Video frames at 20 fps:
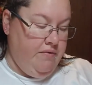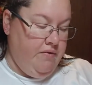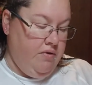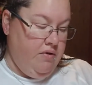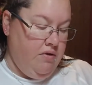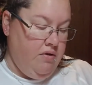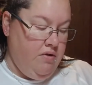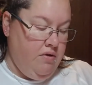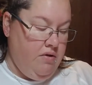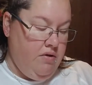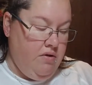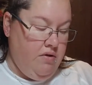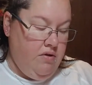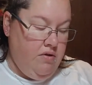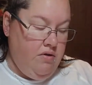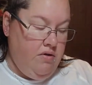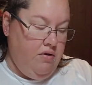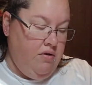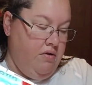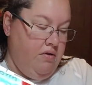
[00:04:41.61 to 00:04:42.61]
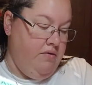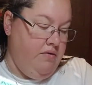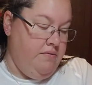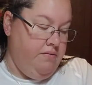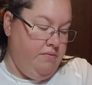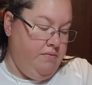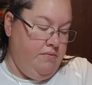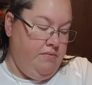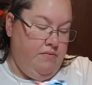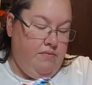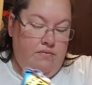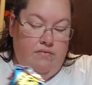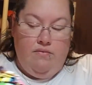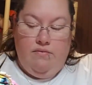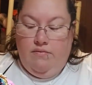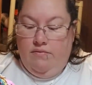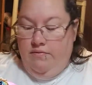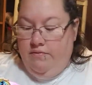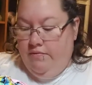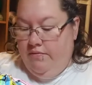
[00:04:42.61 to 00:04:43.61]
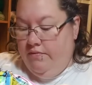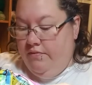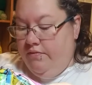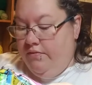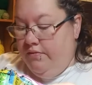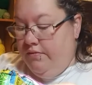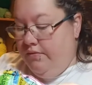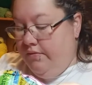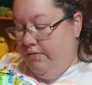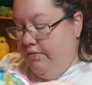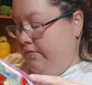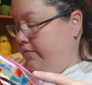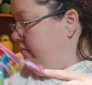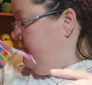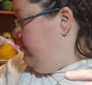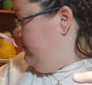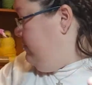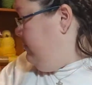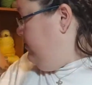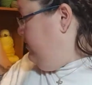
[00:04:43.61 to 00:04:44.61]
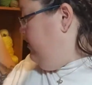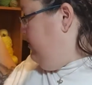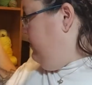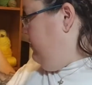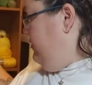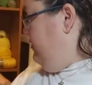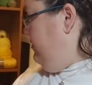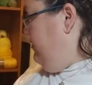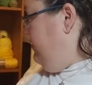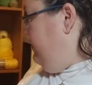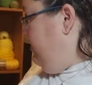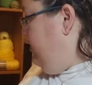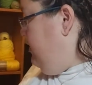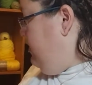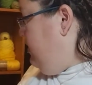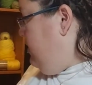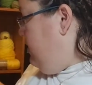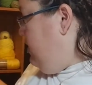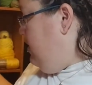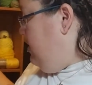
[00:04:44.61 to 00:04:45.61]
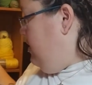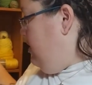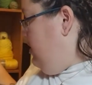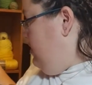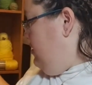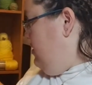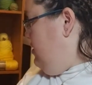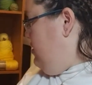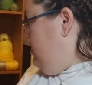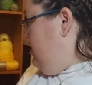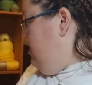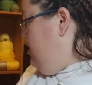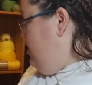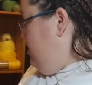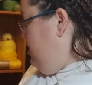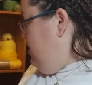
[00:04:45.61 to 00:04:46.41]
(silence)